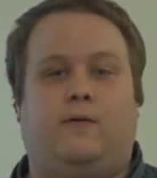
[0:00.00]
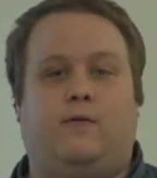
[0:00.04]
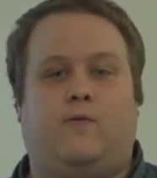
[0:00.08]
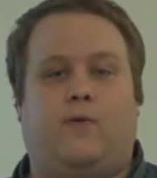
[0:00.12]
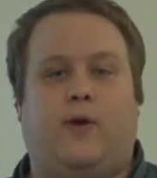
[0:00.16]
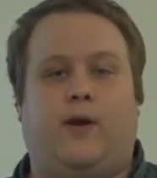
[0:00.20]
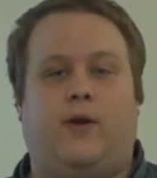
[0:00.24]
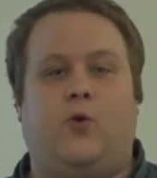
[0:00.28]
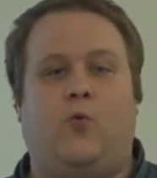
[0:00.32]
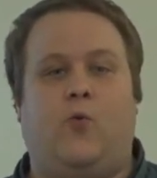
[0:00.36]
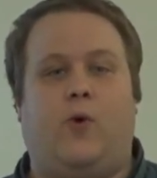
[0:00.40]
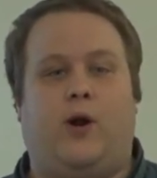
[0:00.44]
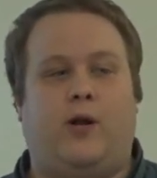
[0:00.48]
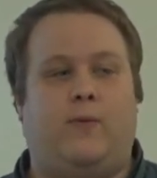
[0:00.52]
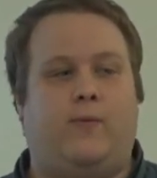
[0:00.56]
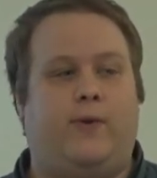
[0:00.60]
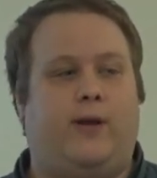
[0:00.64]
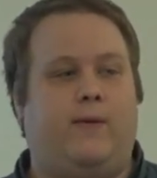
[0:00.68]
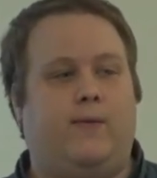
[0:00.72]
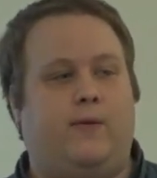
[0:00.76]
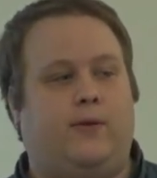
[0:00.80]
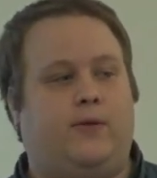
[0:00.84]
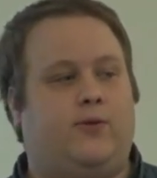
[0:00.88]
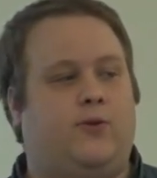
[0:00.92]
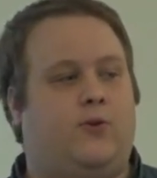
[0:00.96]
right? You want to be
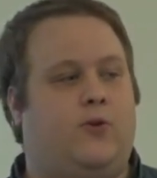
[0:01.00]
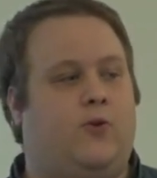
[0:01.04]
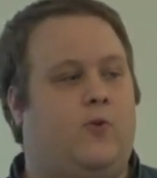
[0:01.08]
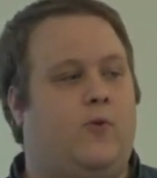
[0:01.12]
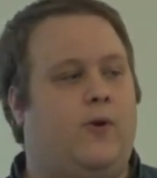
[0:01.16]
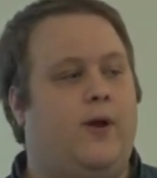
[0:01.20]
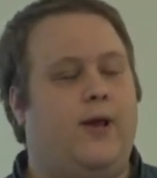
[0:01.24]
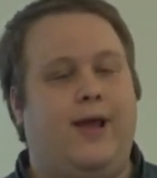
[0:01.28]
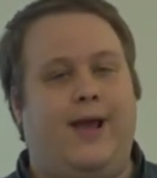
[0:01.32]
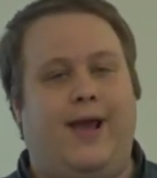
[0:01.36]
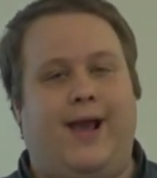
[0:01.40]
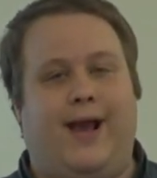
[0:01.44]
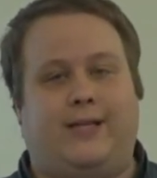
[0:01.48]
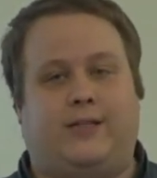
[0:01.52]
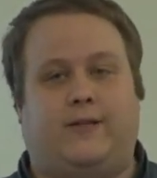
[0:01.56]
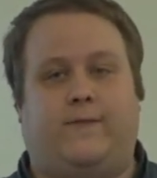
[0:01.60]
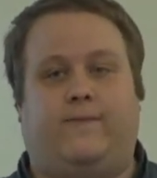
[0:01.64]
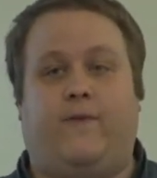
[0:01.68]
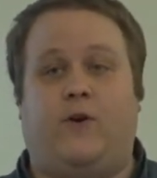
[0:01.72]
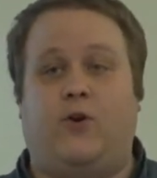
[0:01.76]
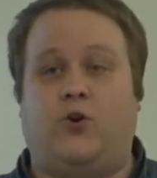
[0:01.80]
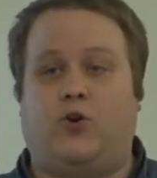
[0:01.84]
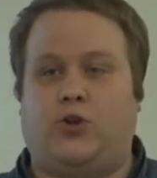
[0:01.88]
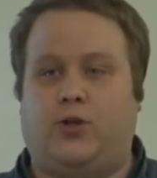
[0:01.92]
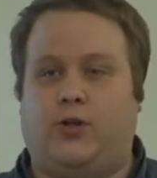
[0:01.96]
able to, as a
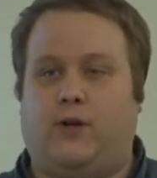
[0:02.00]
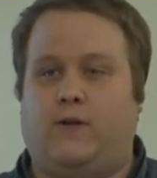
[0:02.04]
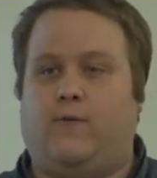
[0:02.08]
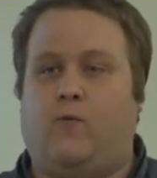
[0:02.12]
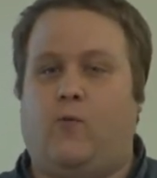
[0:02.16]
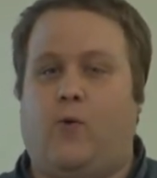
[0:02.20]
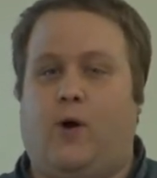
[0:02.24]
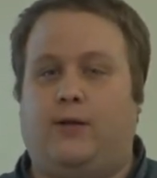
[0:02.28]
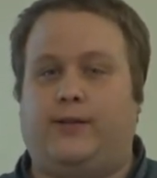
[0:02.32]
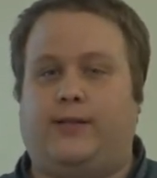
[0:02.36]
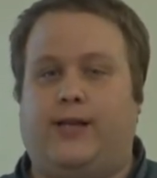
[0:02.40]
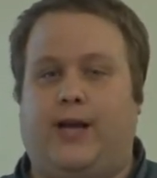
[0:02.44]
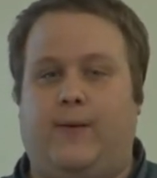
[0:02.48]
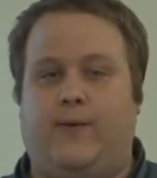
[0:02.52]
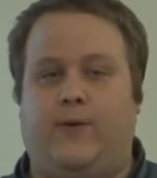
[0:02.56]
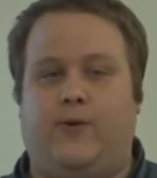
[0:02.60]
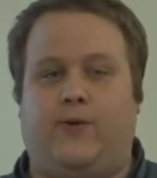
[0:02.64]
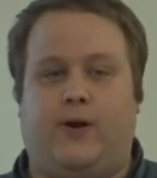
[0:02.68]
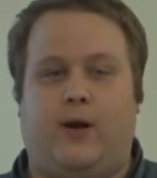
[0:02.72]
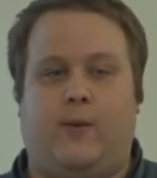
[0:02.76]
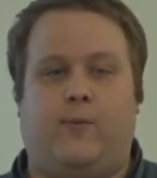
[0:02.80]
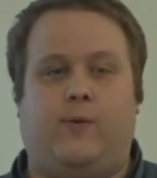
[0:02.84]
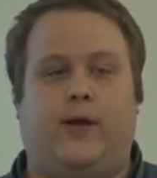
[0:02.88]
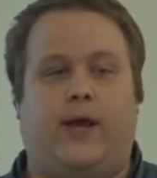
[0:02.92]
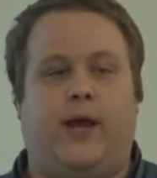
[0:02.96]
function of wall time in your
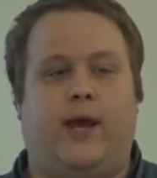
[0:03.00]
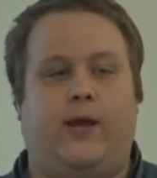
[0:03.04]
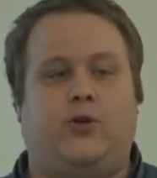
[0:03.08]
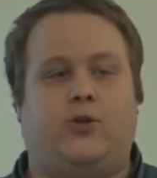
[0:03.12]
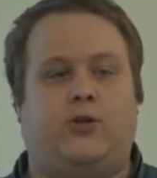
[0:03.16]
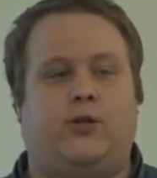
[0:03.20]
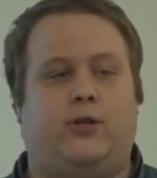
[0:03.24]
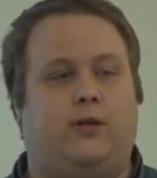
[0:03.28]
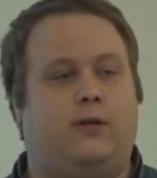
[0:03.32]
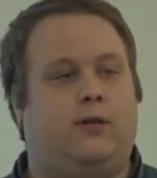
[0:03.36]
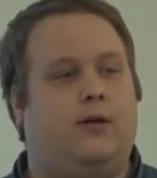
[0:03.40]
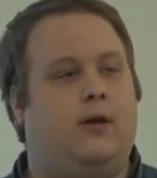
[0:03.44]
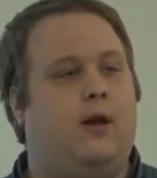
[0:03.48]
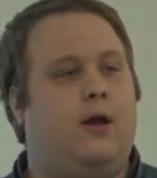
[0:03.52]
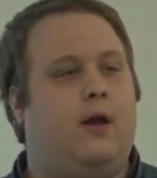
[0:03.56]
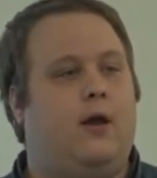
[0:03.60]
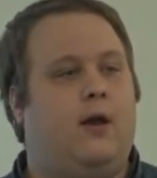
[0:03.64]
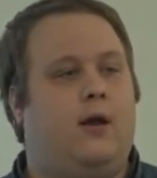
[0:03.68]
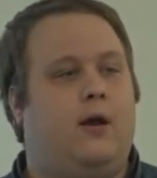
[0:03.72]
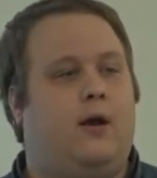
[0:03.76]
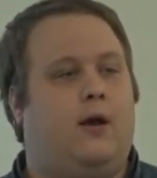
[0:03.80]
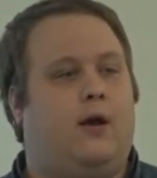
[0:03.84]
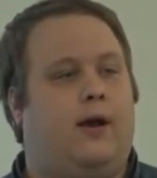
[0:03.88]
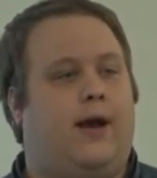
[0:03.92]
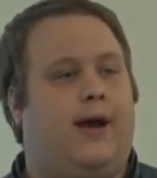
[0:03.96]
application,
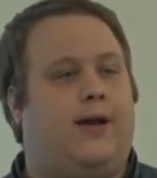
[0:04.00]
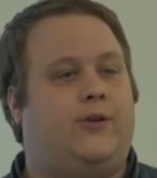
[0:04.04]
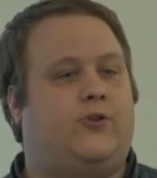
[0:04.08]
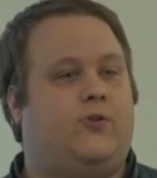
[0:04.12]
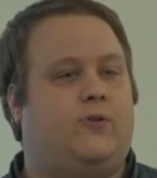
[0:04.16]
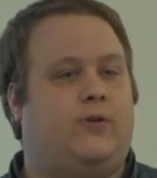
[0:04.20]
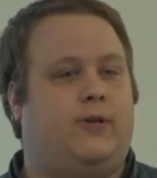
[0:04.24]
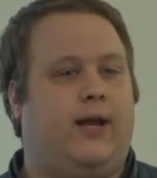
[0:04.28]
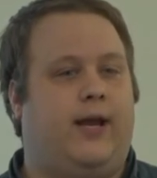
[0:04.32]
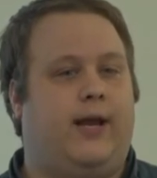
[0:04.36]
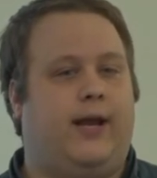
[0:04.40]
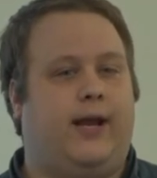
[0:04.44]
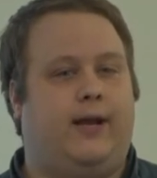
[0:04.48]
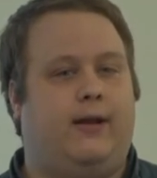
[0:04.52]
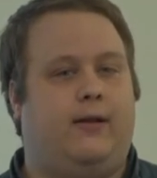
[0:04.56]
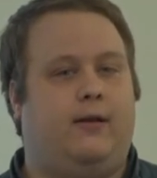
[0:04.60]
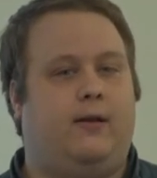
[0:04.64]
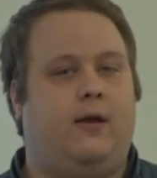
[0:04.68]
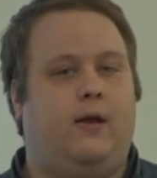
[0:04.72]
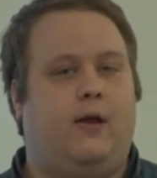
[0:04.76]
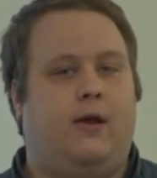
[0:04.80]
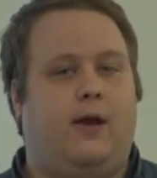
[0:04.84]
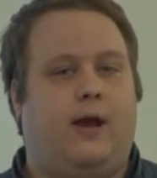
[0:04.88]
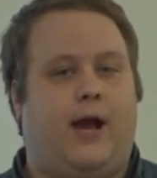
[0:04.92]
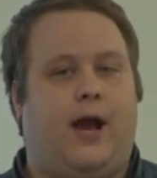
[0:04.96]
uh, ascertain
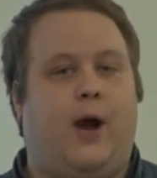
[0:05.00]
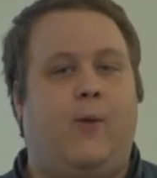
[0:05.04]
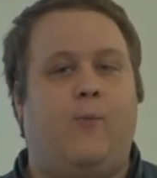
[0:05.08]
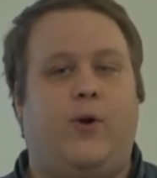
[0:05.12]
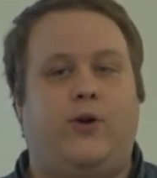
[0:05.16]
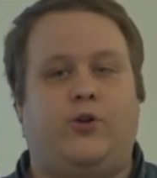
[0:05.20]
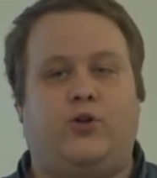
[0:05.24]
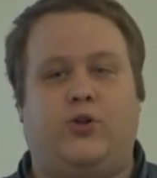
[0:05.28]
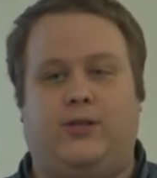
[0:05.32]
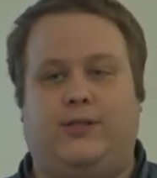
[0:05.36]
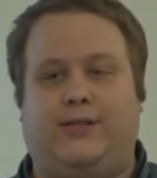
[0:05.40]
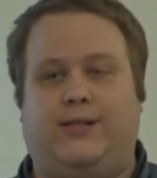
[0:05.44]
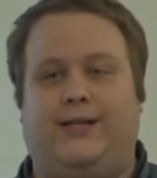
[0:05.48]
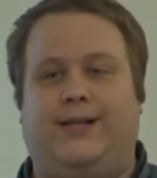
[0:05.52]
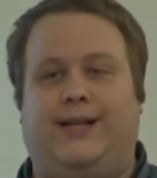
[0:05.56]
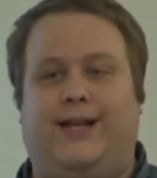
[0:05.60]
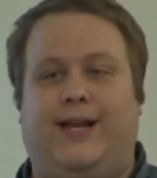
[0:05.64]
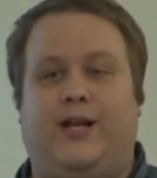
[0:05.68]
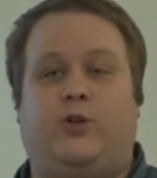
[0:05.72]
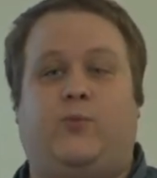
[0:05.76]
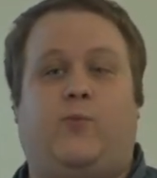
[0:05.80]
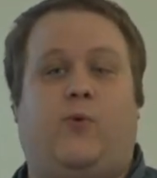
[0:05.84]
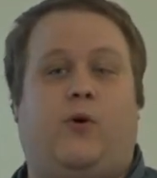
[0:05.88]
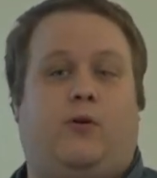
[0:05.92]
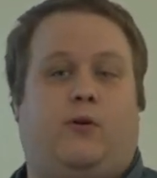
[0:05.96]
how much is in
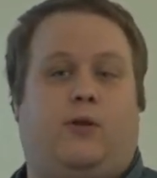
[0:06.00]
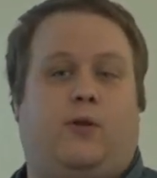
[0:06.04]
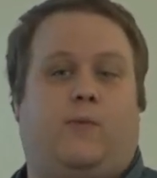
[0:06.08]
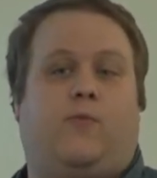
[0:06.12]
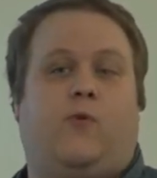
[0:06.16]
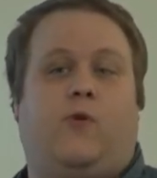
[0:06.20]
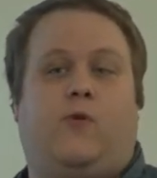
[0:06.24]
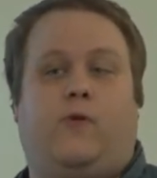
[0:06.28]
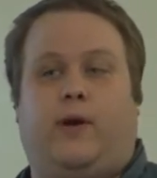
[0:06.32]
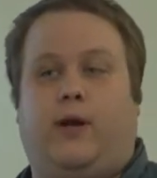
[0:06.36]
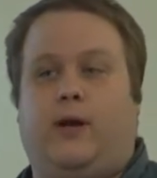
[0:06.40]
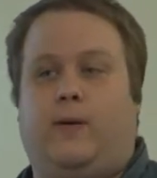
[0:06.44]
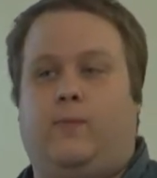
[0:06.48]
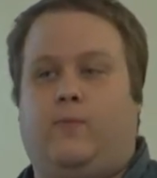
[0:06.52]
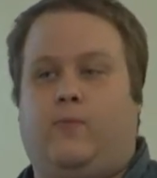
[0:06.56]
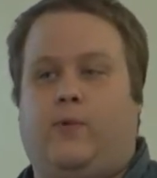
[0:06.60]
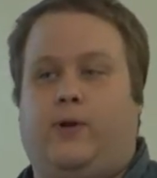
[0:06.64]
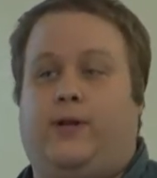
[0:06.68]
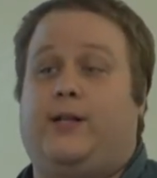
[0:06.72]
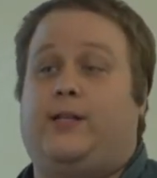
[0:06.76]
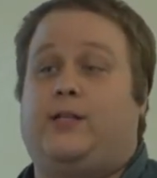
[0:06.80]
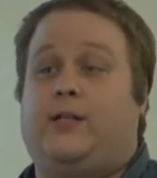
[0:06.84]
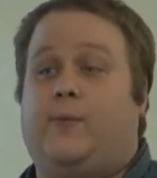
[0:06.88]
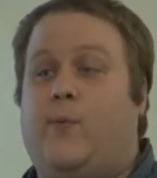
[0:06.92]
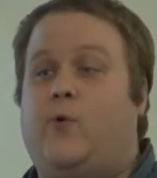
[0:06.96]
each part of the program, right?
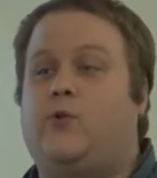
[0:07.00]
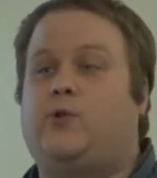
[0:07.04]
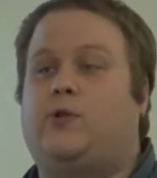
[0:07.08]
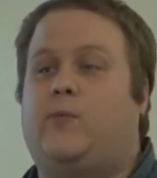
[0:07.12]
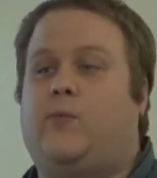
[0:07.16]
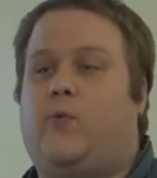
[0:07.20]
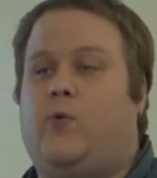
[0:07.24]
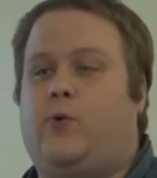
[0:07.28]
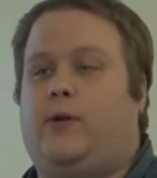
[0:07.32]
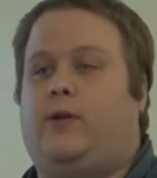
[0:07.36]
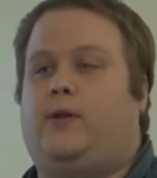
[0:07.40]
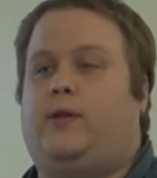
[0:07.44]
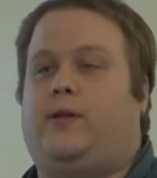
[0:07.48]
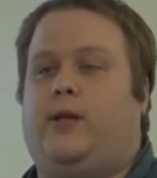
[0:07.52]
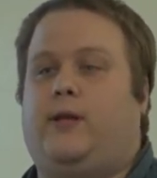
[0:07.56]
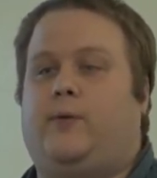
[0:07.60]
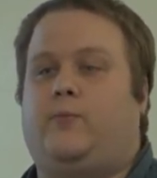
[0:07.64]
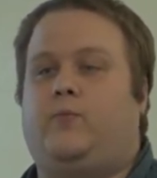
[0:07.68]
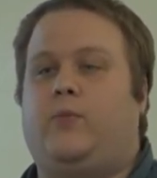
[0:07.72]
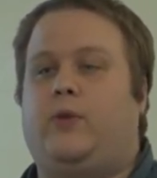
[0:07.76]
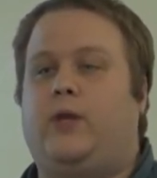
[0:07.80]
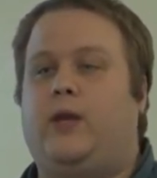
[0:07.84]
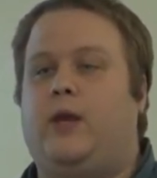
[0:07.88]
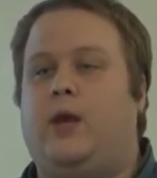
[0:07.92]
That's the most important thing.